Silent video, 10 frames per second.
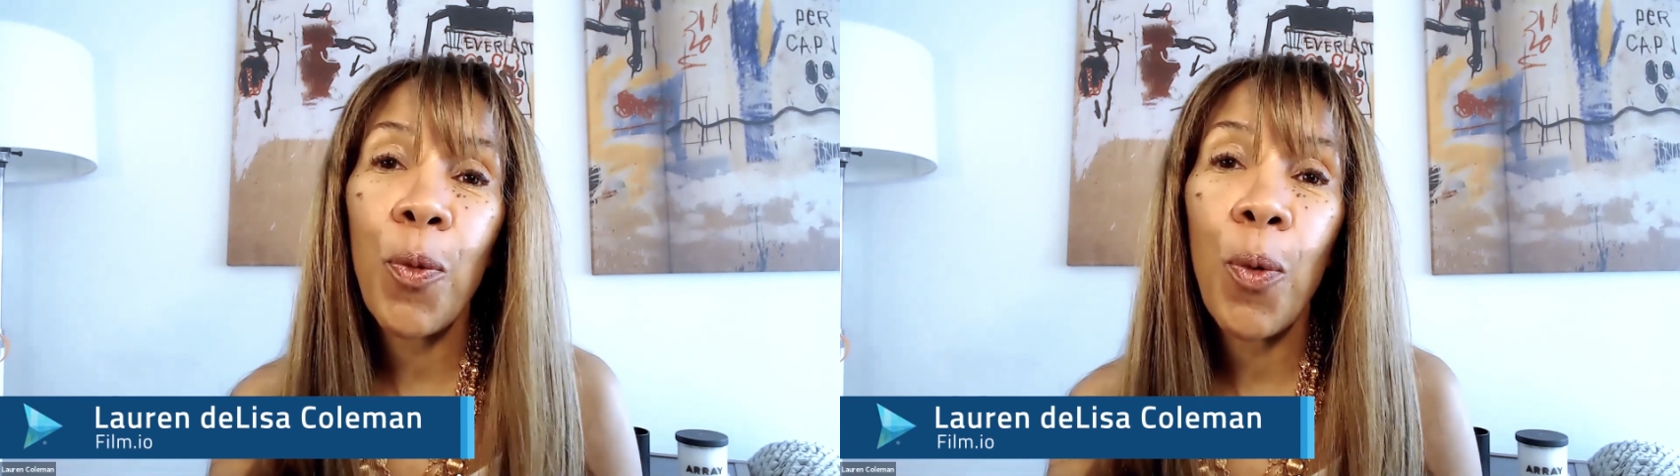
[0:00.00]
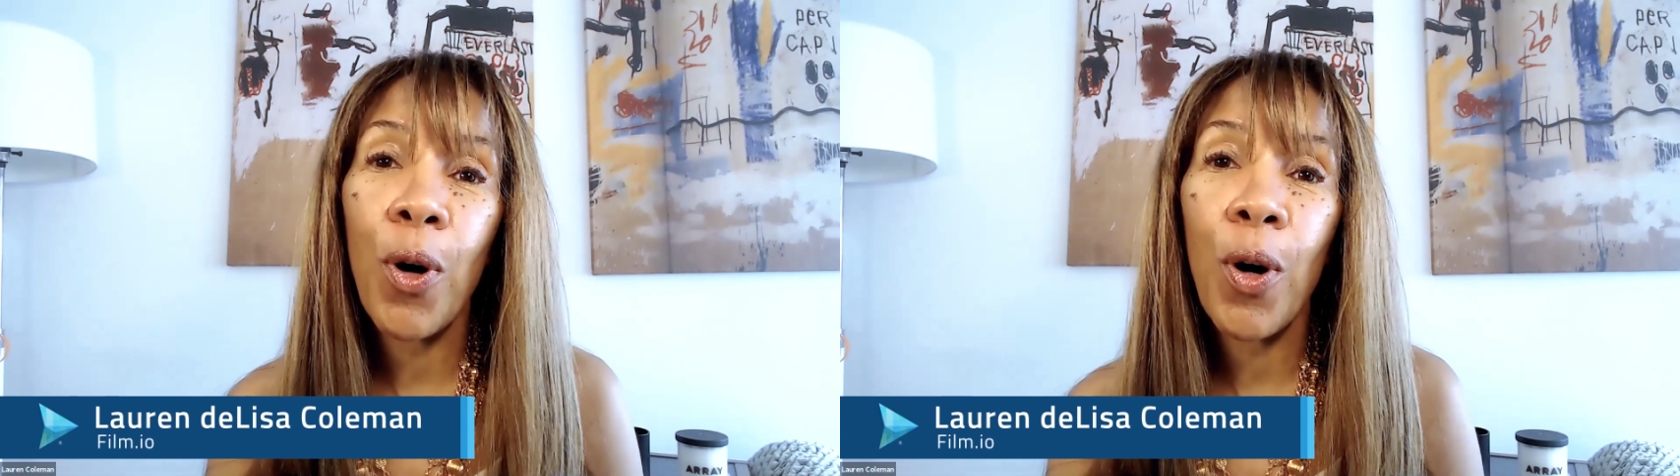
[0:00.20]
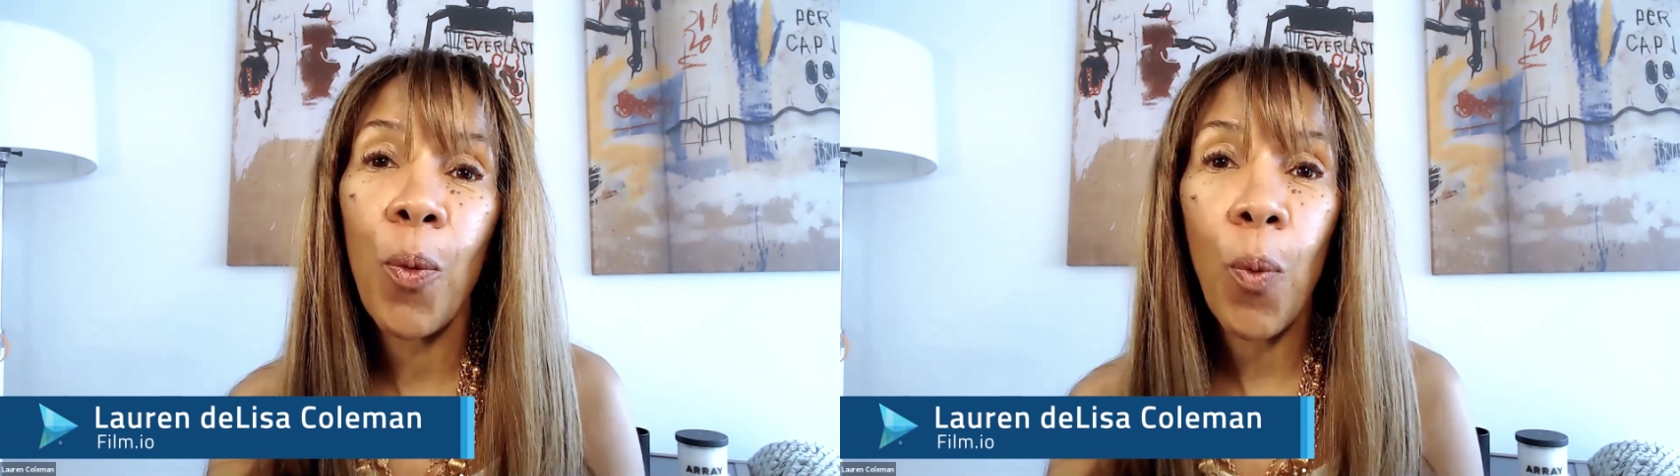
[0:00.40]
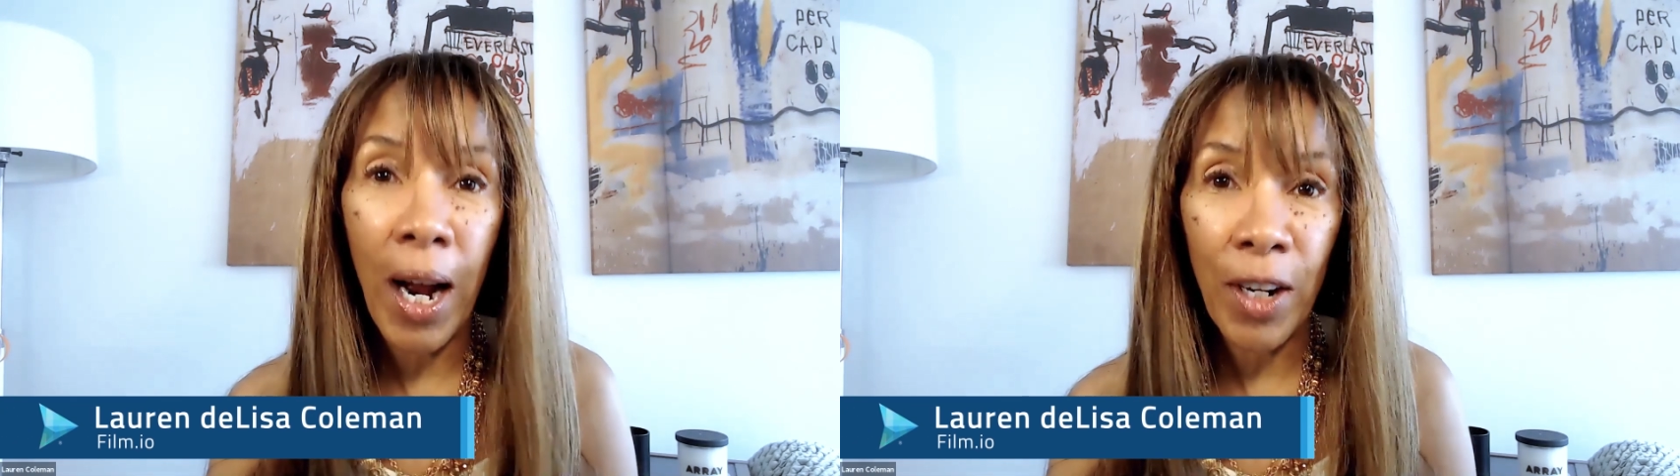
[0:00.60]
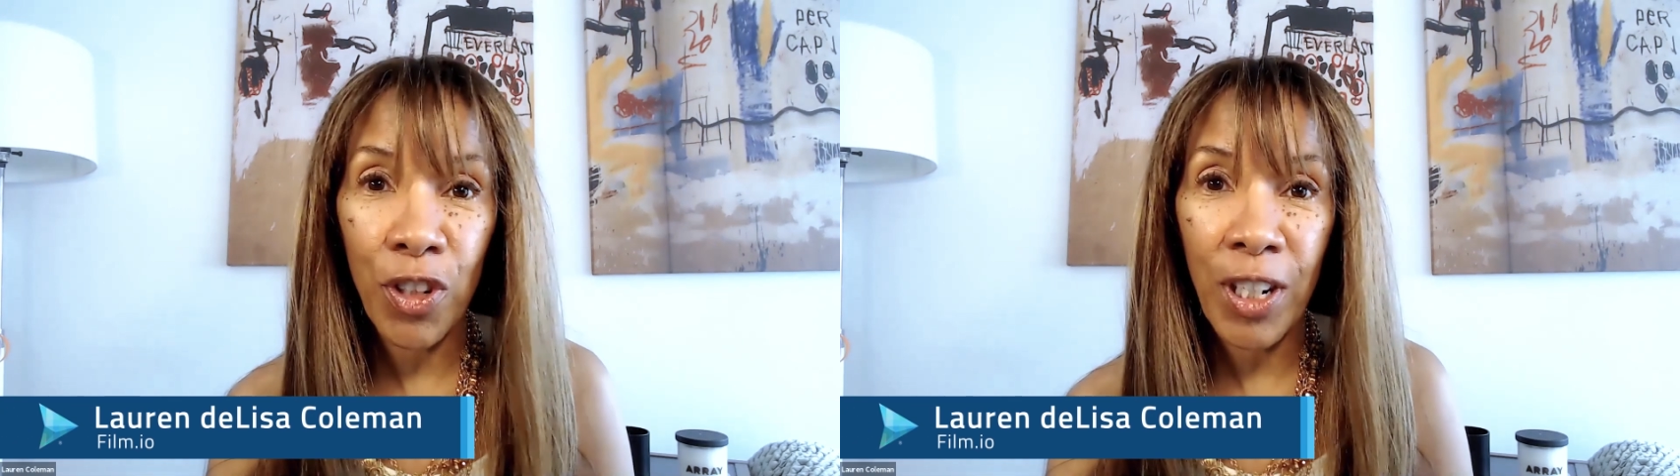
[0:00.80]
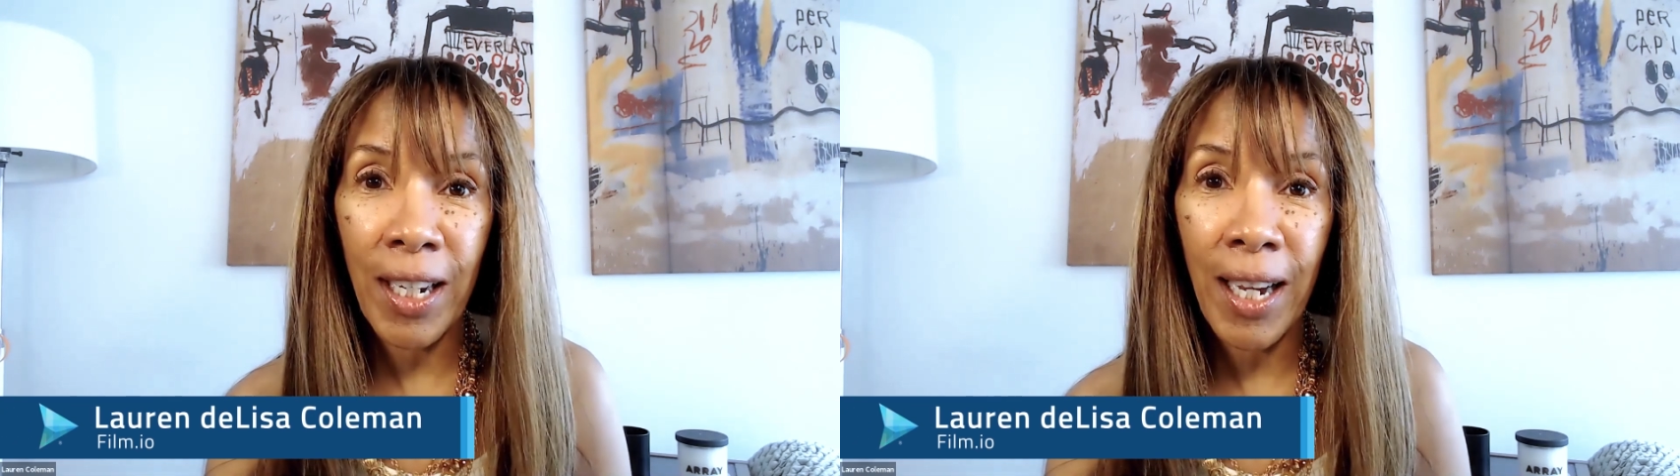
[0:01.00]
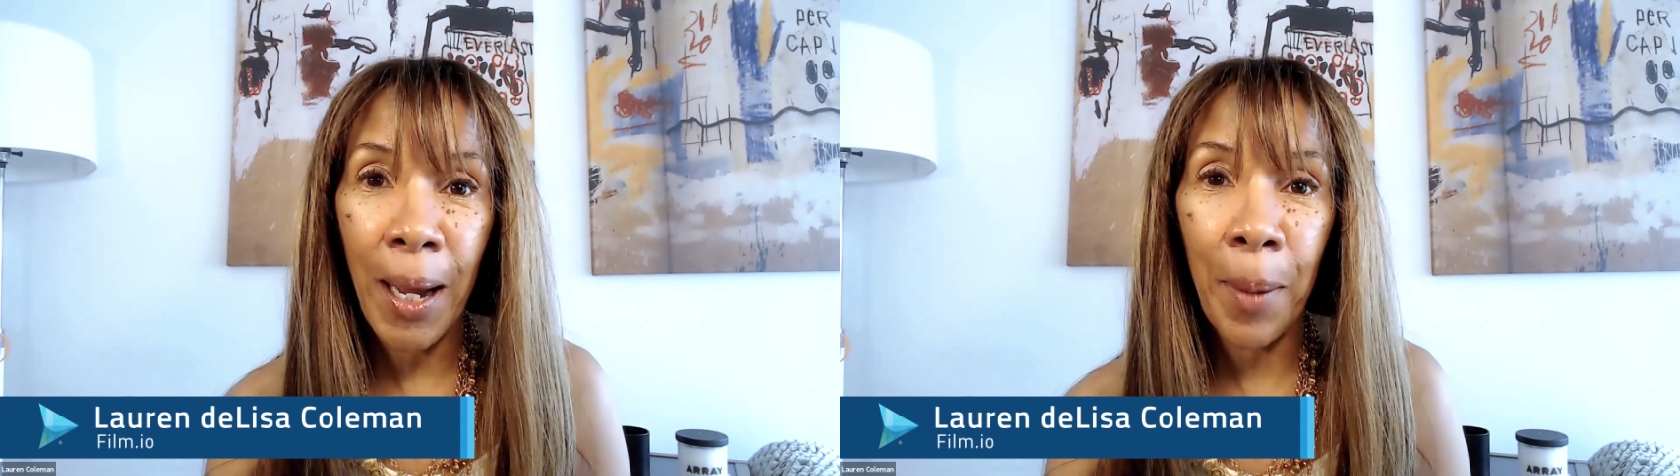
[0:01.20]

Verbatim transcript: for watching.